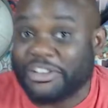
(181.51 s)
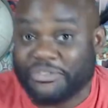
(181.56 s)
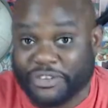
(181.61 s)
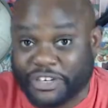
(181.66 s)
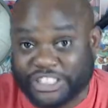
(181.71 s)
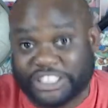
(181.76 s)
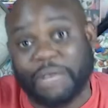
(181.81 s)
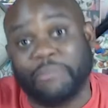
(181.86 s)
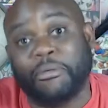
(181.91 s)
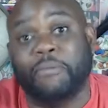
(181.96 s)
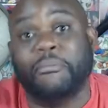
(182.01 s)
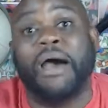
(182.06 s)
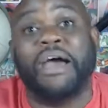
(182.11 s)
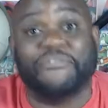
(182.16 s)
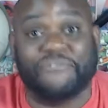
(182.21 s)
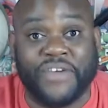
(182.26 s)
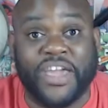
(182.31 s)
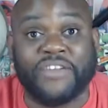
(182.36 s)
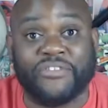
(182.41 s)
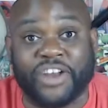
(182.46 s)
for some of my
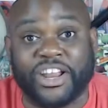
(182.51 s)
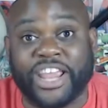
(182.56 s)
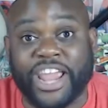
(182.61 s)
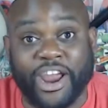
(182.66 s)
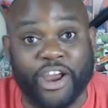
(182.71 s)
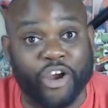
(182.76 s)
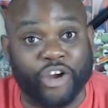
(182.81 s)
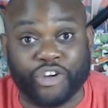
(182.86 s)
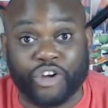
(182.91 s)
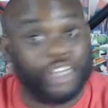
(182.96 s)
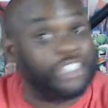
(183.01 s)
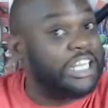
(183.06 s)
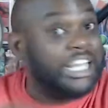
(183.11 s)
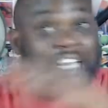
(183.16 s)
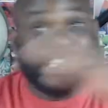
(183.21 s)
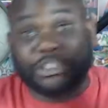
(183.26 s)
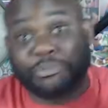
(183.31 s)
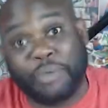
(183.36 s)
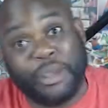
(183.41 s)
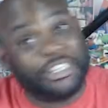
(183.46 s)
favorite characters,
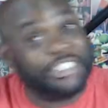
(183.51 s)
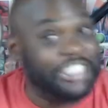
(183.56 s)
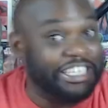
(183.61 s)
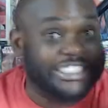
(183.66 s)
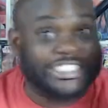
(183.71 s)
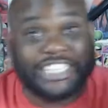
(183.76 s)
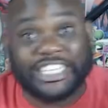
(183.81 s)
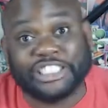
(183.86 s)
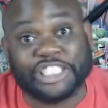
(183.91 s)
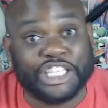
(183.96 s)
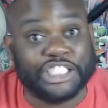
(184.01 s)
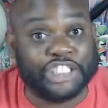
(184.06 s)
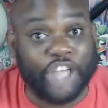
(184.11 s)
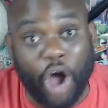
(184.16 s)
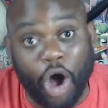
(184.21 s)
especially since it's the